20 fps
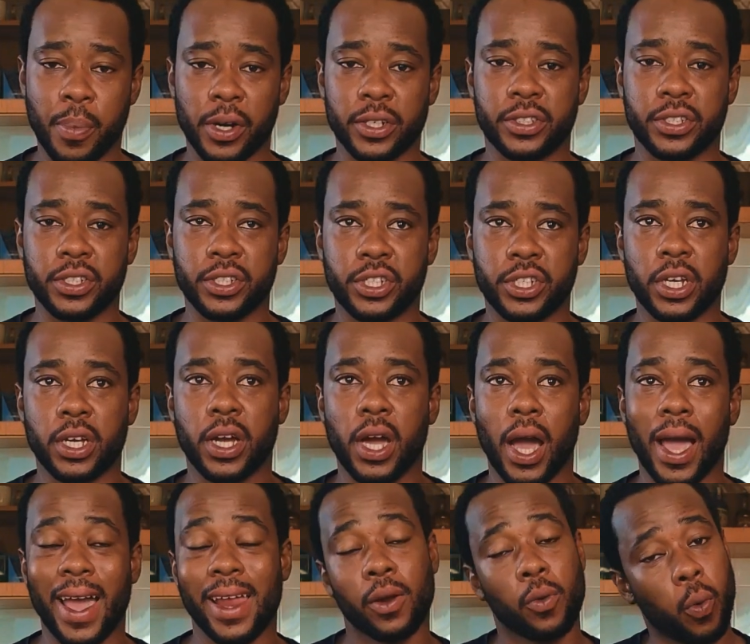the Boston
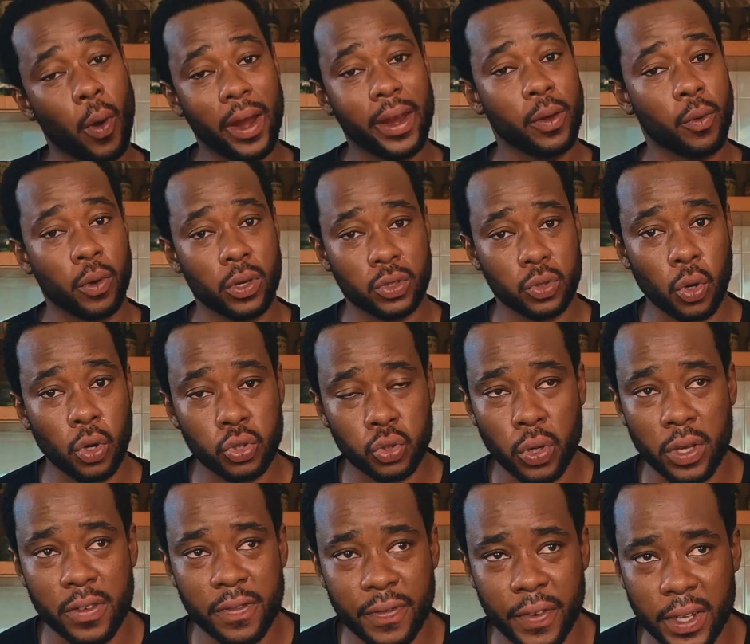shaker and when it was
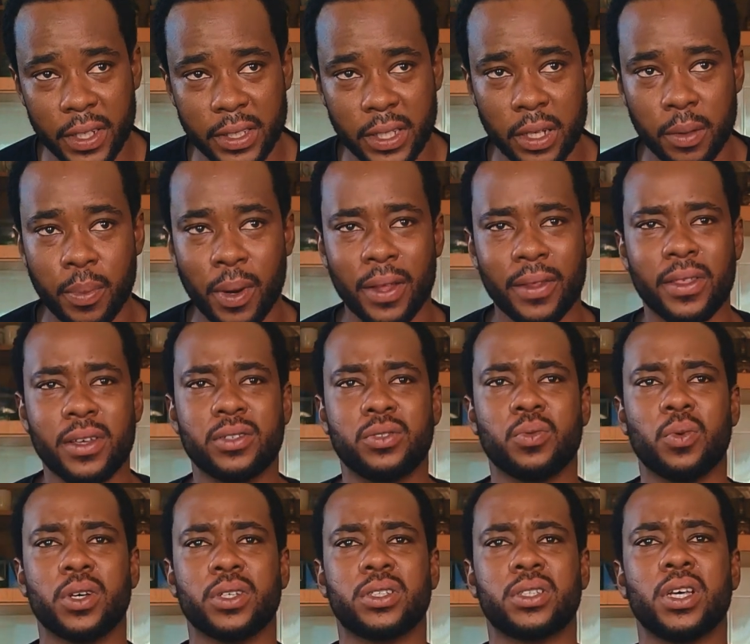also invented, but
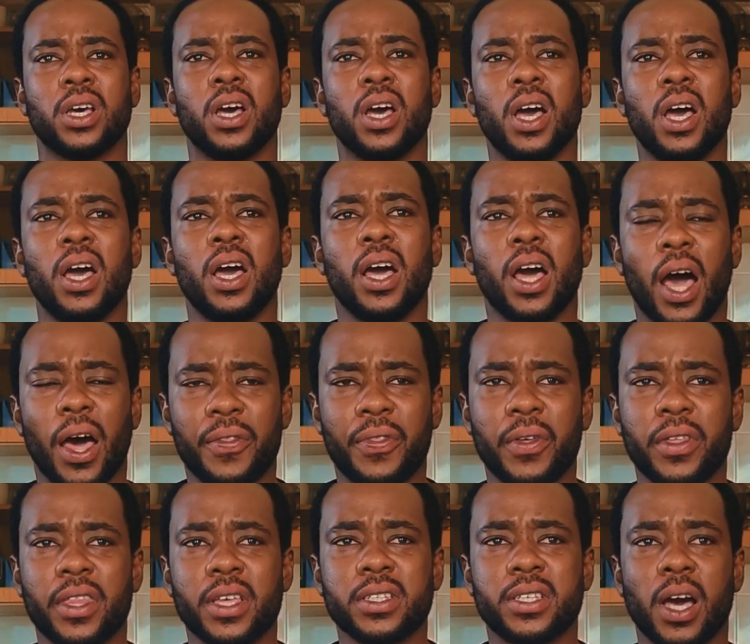I
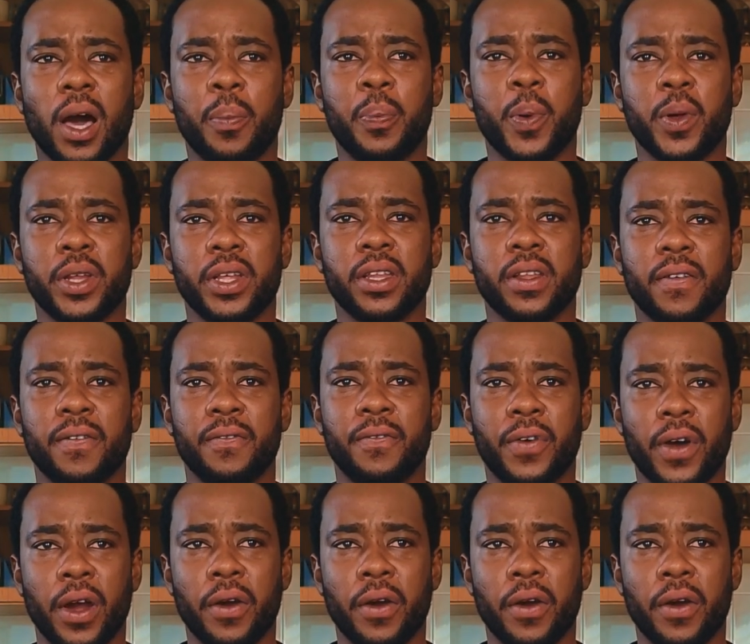think this happened in the